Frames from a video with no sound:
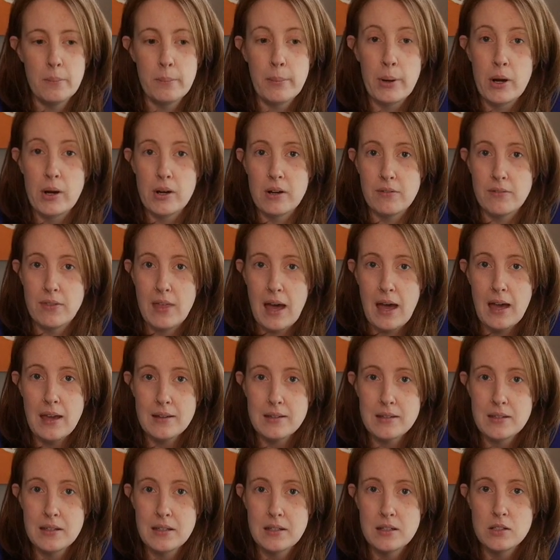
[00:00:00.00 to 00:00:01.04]
part of
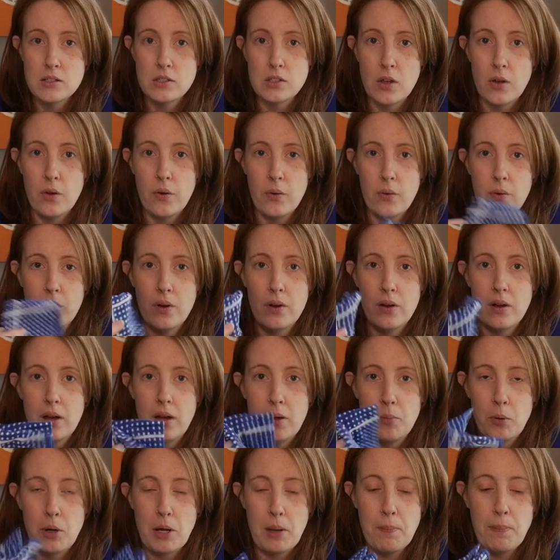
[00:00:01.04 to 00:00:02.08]
that. So
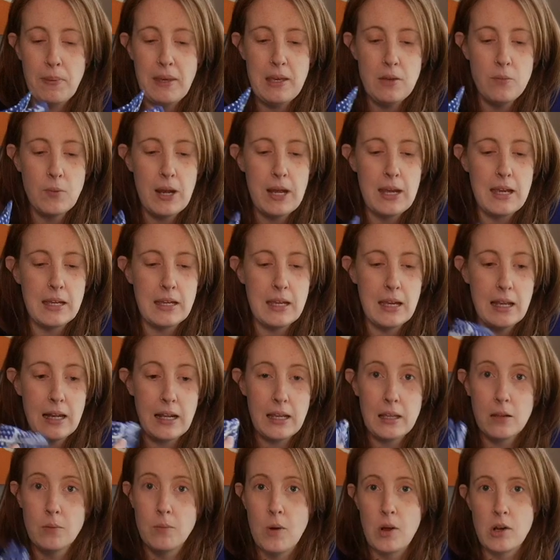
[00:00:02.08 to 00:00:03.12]
I'll bring a pee rag and I
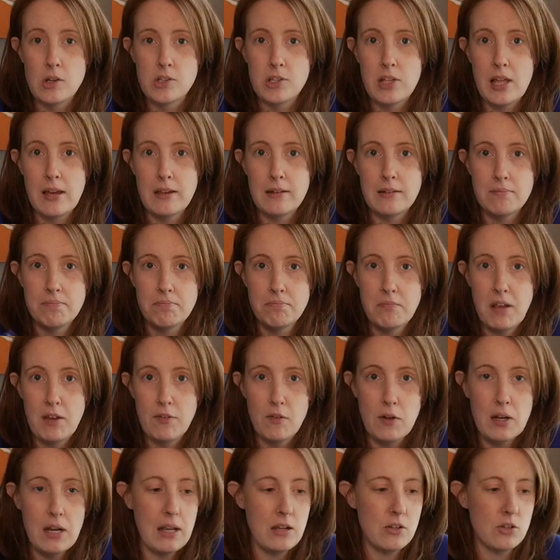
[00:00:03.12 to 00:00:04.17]
can wash that
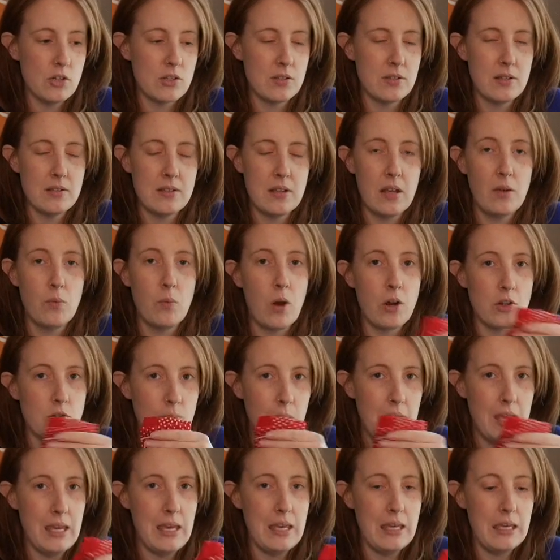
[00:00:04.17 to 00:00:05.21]
every night, just as I'd wash
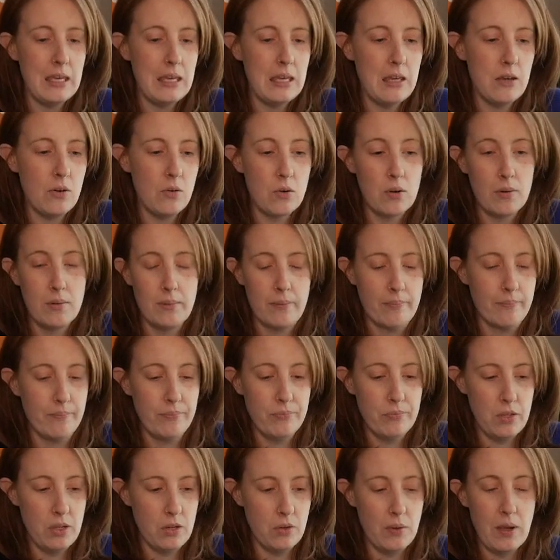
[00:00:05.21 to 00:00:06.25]
my hanky or
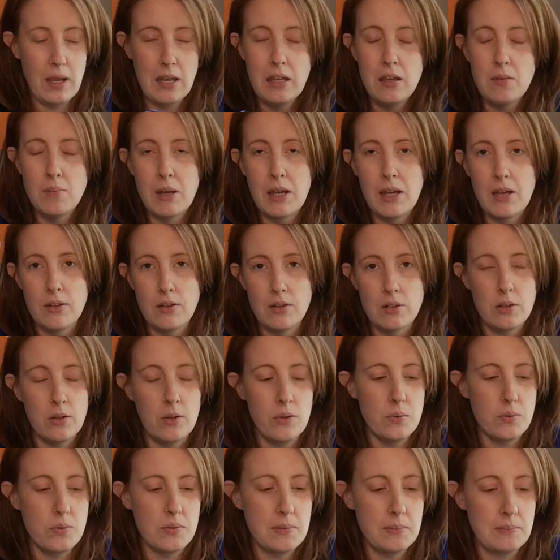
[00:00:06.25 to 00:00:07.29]
any of my other
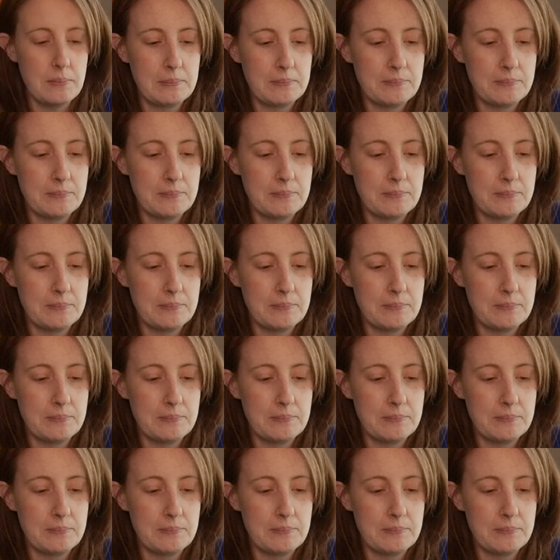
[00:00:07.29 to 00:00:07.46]
clothes.